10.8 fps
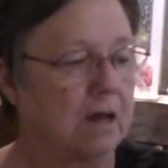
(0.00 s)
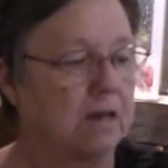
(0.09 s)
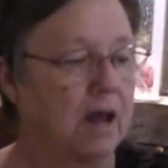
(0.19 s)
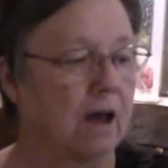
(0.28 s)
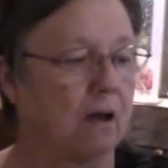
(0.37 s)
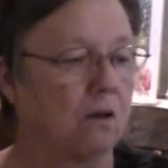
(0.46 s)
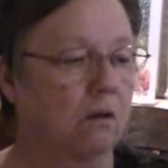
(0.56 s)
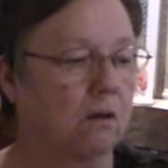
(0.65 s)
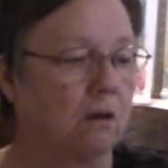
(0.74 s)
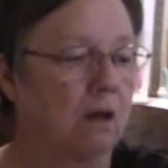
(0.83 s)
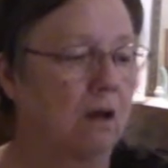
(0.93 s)

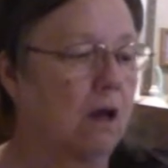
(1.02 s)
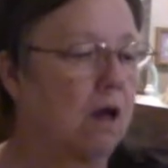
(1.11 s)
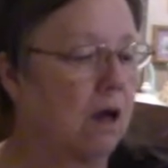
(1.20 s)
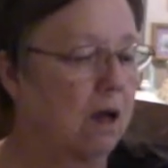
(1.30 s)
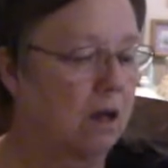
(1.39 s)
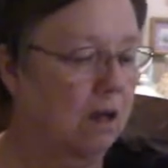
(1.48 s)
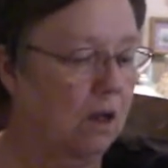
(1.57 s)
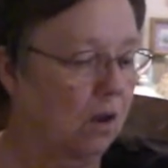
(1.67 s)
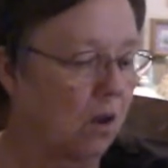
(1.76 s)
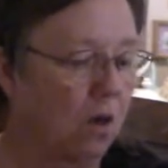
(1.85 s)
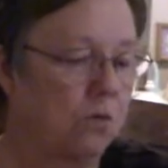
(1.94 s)
Now,
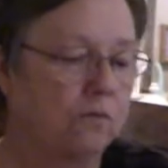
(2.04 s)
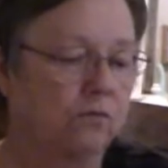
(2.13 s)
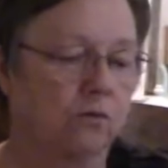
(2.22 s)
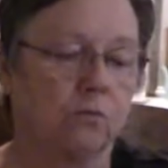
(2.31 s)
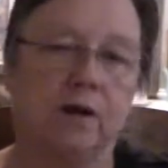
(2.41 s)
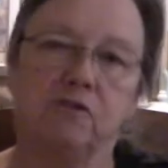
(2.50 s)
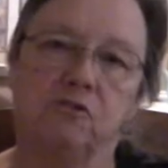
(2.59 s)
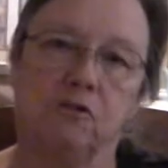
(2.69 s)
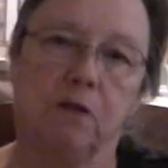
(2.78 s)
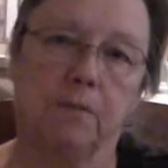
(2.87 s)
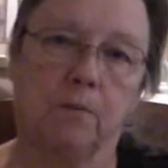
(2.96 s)
along with the red
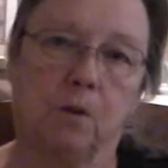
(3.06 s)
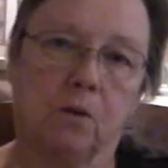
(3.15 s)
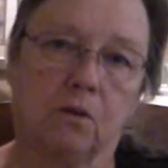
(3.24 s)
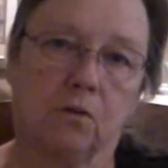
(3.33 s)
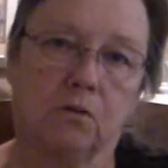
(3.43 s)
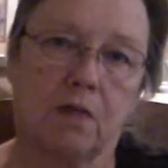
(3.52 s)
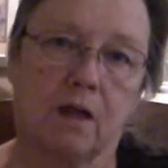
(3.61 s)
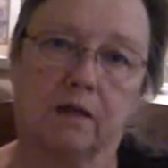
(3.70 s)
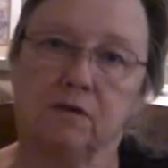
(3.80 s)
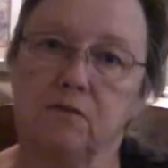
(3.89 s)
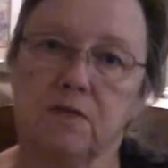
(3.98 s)
chili burros,
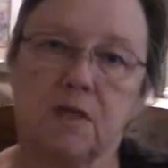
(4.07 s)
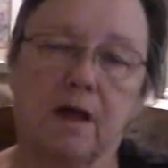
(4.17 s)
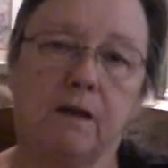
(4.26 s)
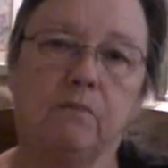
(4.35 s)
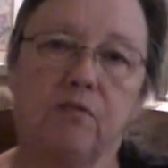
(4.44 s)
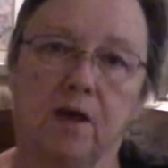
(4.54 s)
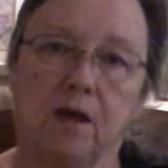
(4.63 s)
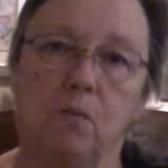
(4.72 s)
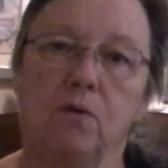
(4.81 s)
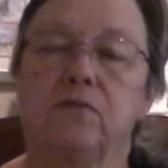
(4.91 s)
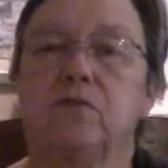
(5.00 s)
I do the same
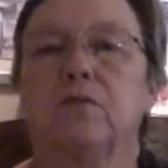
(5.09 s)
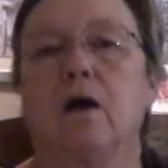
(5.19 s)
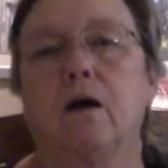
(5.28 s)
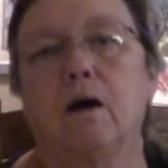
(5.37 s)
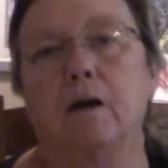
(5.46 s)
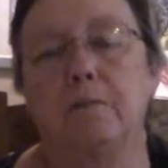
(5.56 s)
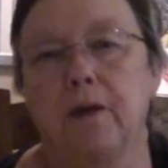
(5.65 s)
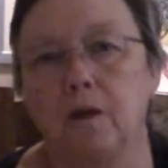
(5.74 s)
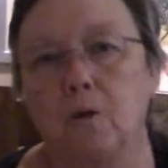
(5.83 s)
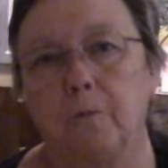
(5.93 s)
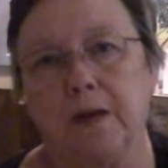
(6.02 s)
thing with
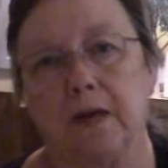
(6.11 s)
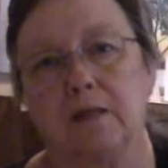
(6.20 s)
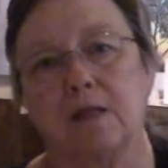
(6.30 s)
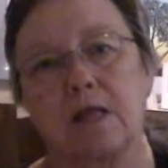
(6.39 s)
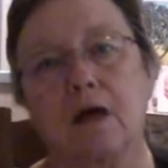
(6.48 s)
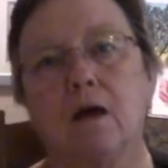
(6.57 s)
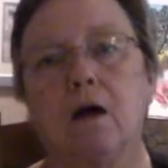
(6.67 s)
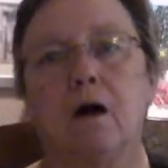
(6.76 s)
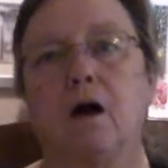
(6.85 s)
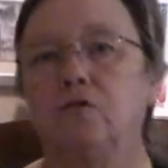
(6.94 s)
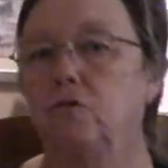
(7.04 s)
pinto beans.
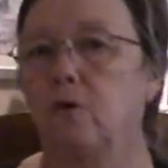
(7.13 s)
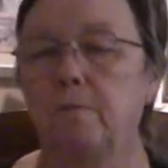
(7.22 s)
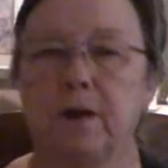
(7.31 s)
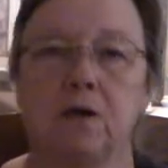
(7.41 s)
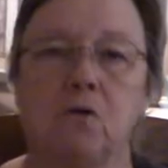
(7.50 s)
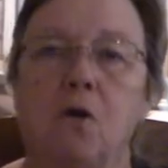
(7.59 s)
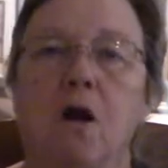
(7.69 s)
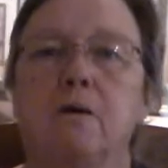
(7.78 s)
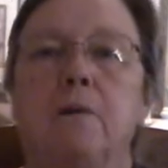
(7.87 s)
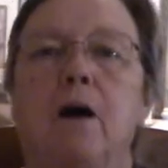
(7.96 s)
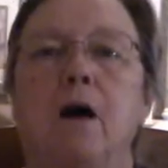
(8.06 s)
I'll do a big
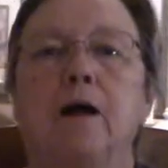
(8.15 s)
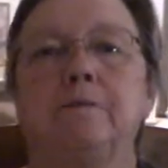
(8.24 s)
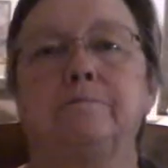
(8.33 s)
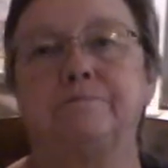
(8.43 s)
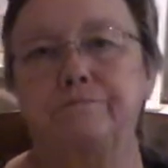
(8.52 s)
crock pot.